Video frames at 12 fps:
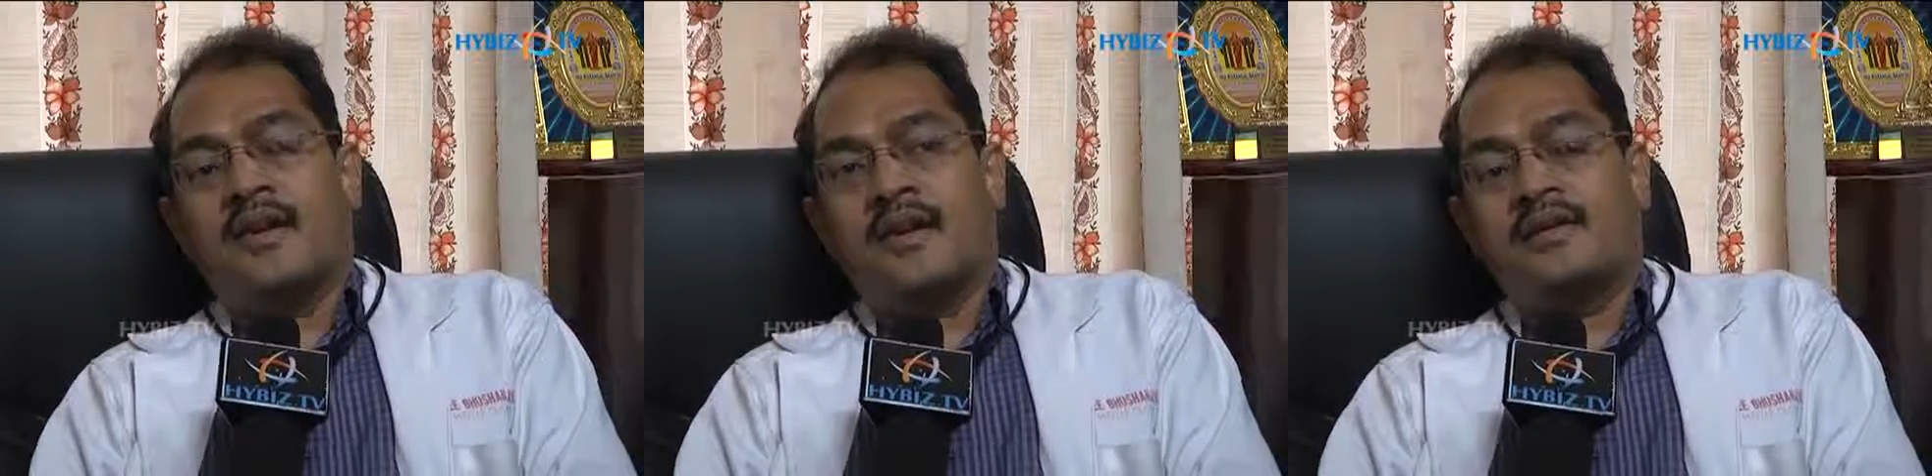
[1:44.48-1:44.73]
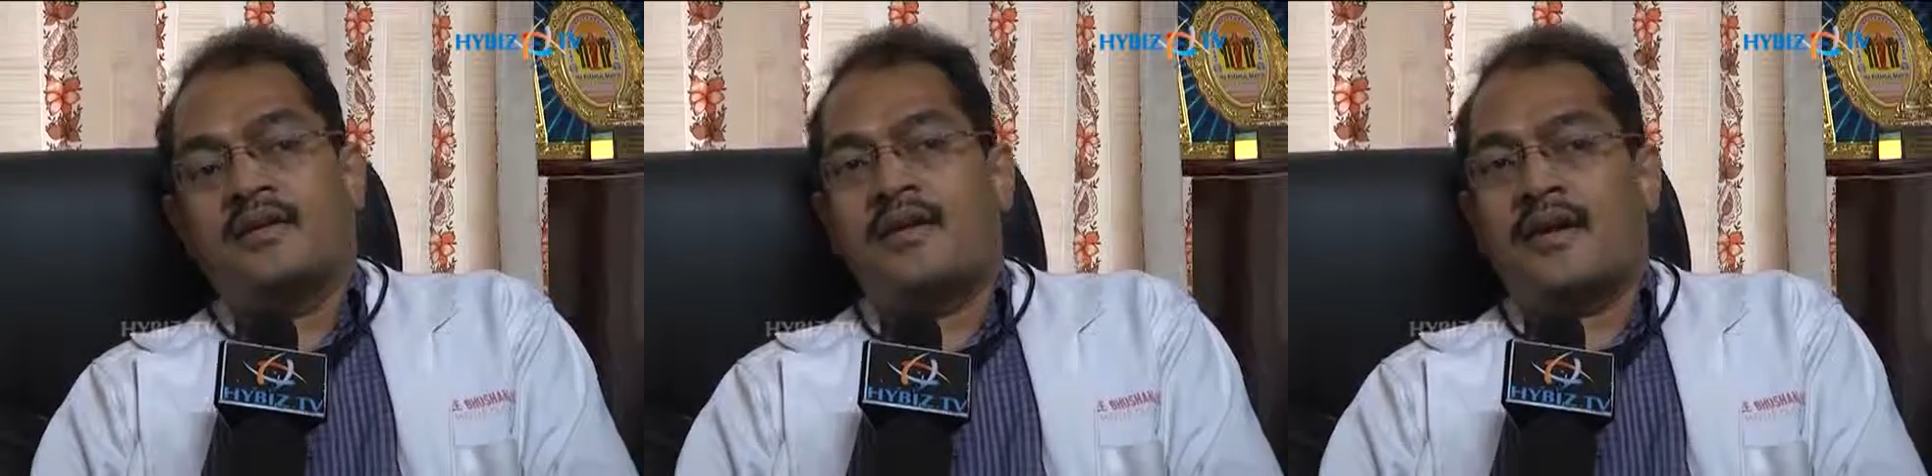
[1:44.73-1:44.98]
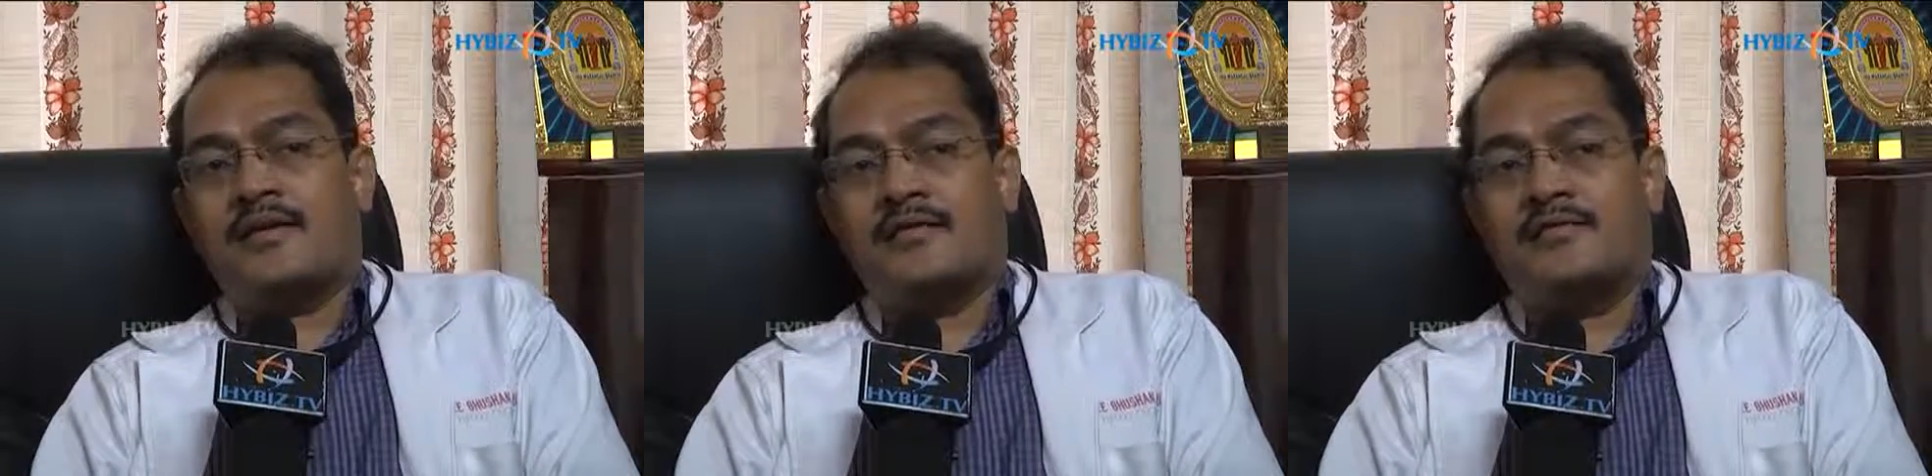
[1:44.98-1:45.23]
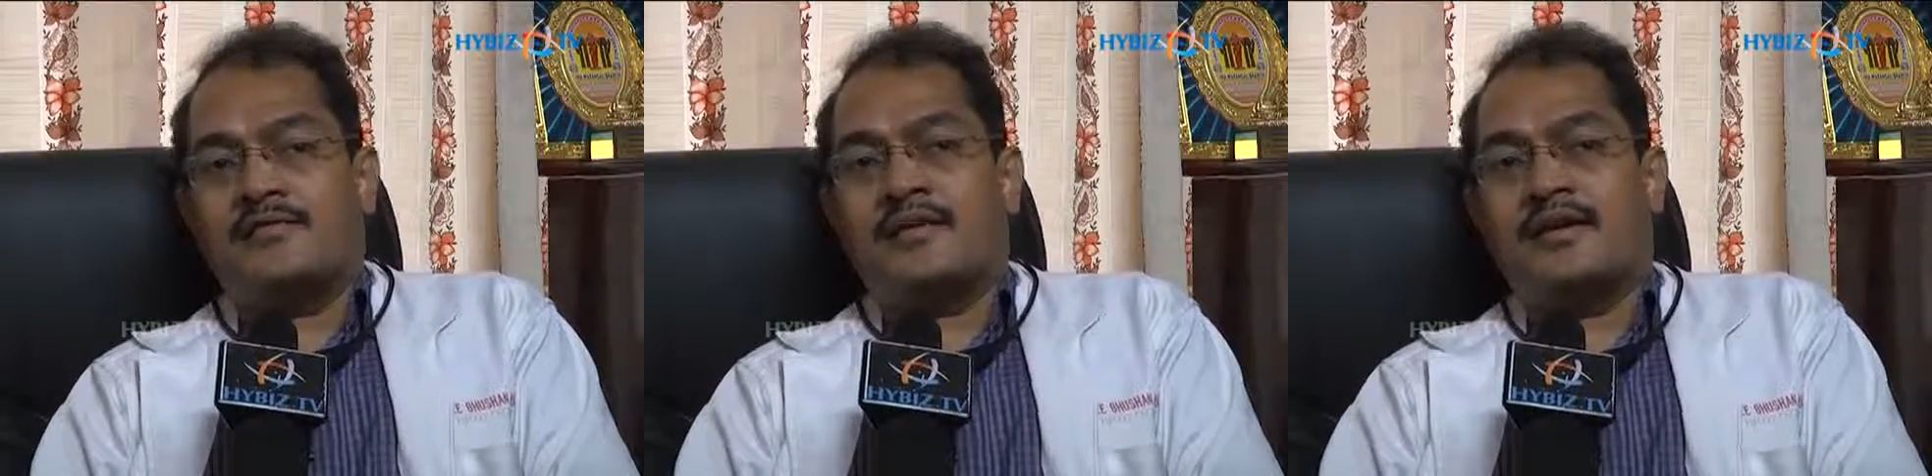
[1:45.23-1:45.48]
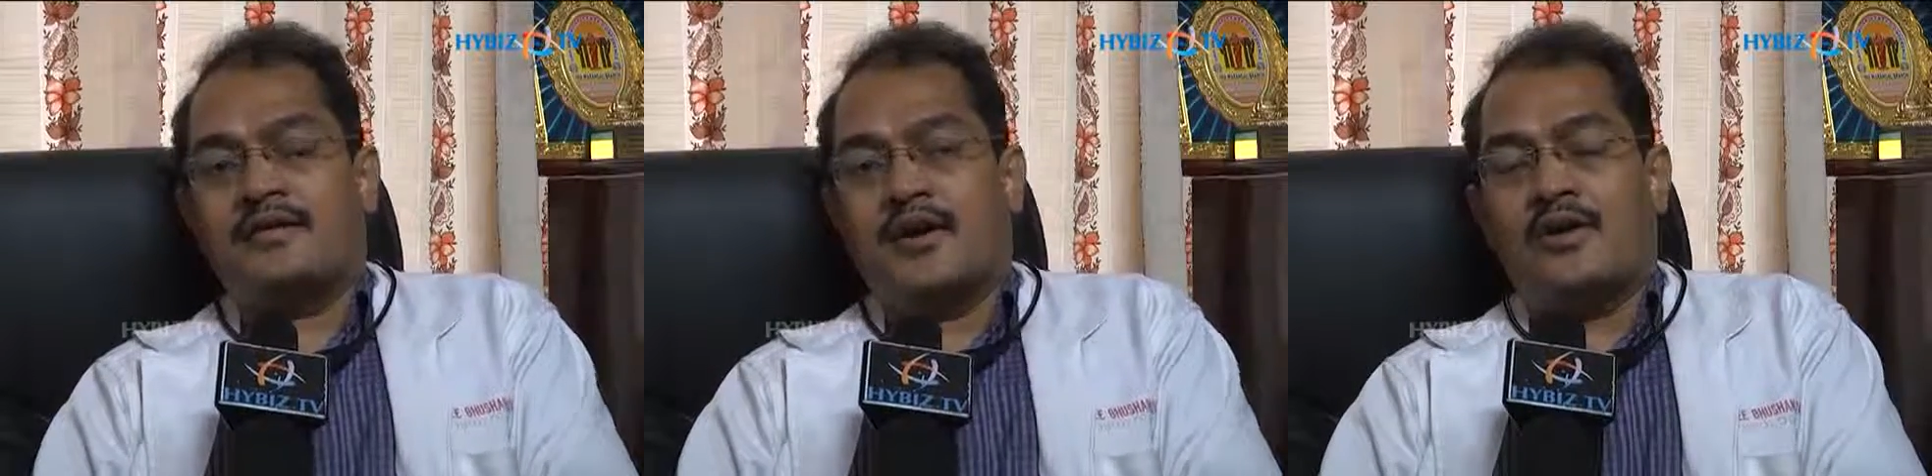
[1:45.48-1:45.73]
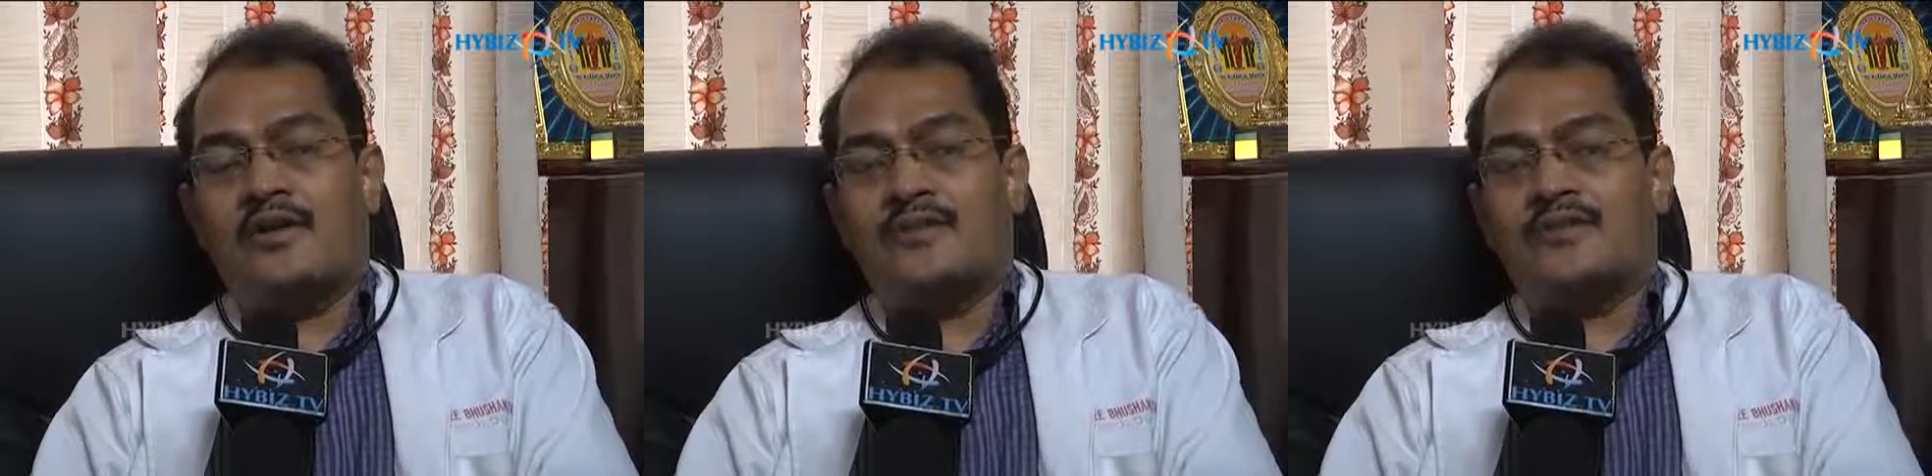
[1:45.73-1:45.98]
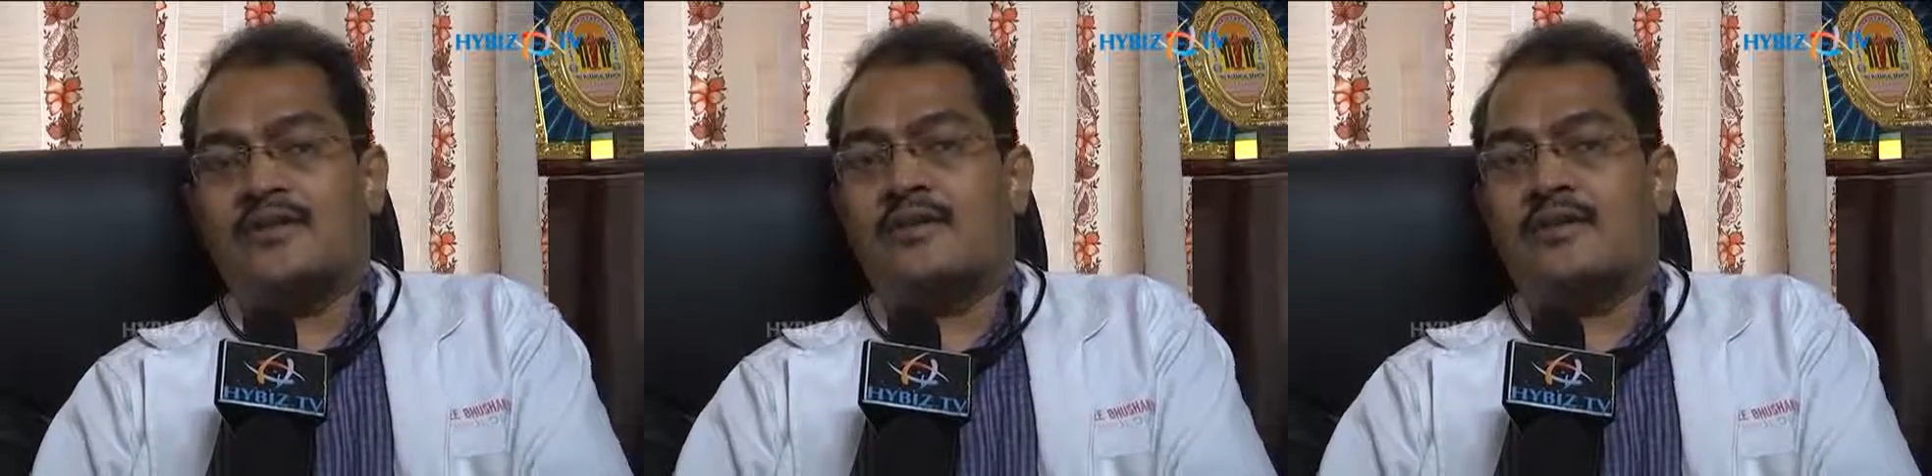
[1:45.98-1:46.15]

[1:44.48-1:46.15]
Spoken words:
and the lack of knowledge